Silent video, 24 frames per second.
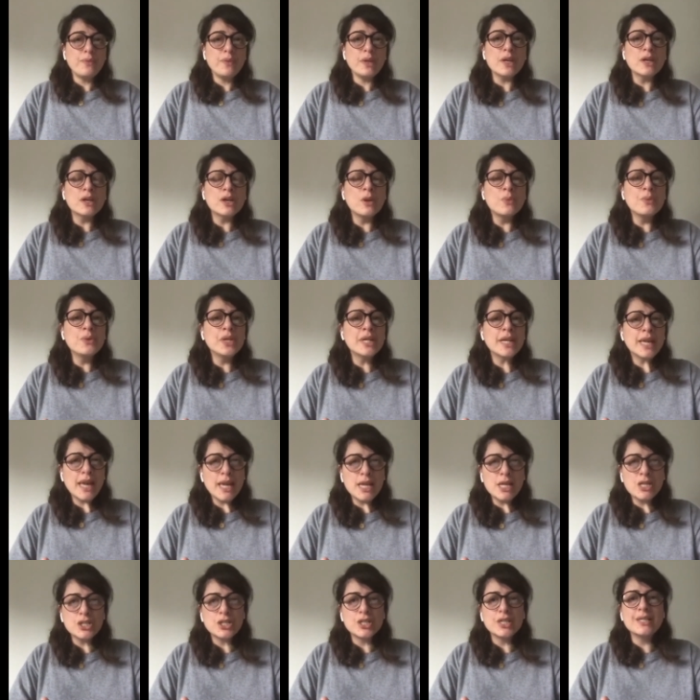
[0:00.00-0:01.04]

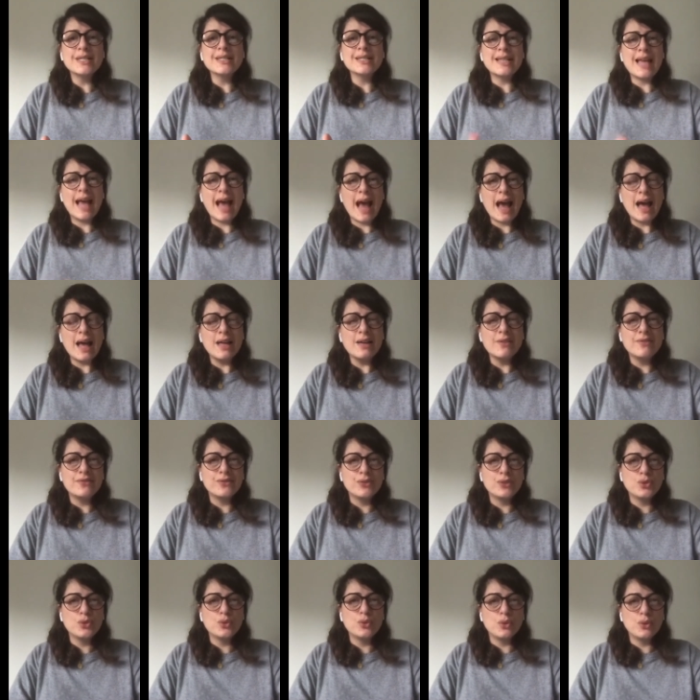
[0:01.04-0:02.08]
communications have
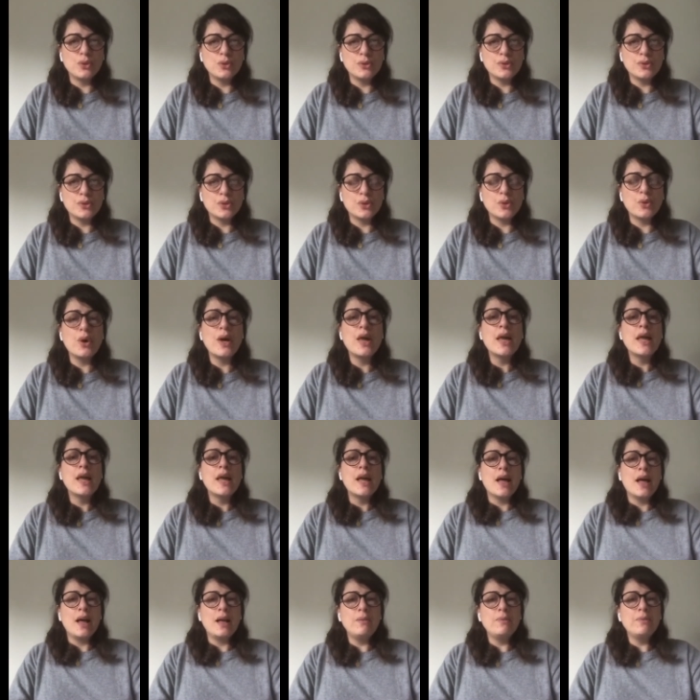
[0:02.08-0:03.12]
to also
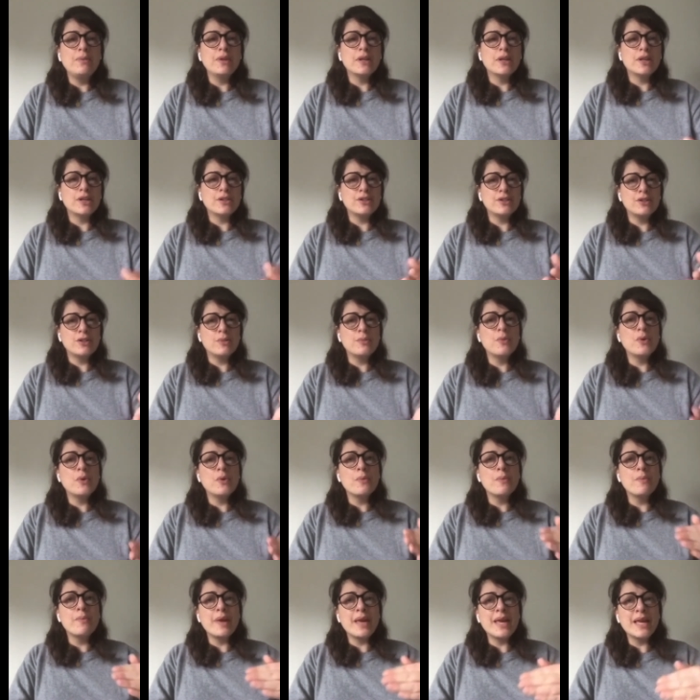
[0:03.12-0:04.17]
help the customer
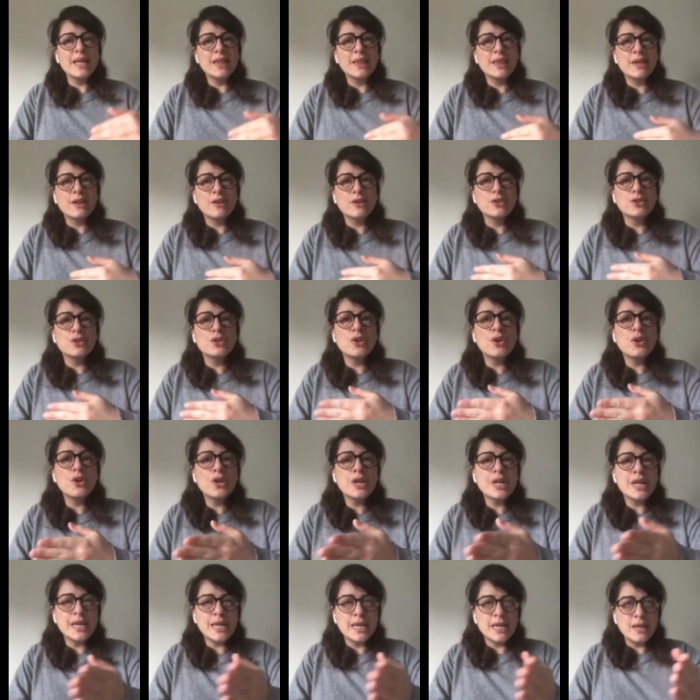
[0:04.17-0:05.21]
make their
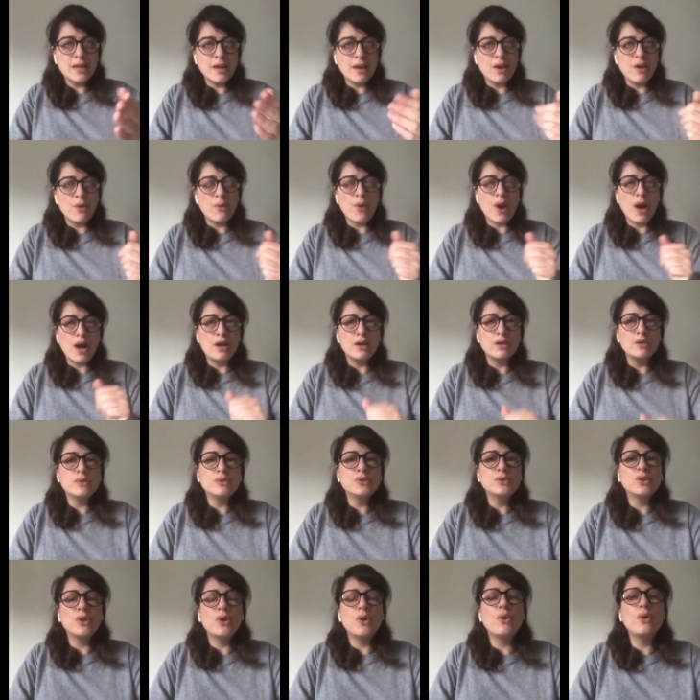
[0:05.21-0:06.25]
journey
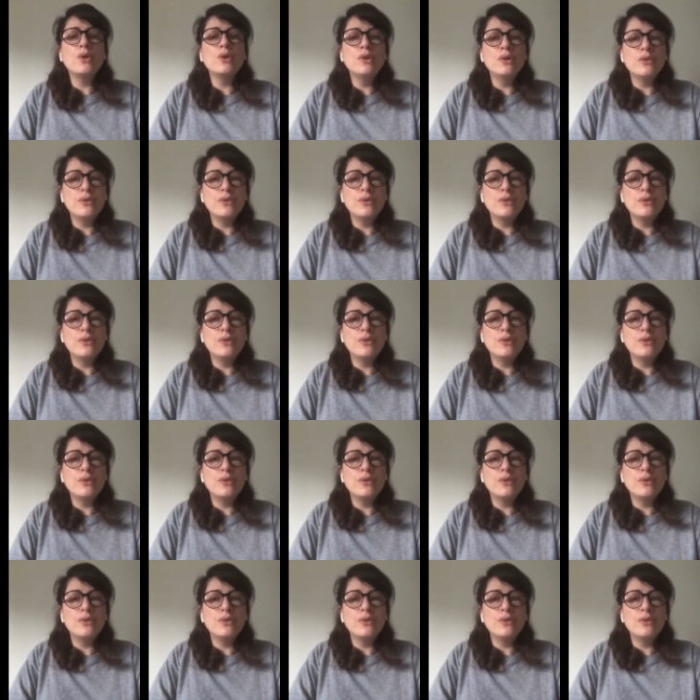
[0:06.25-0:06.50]
around all of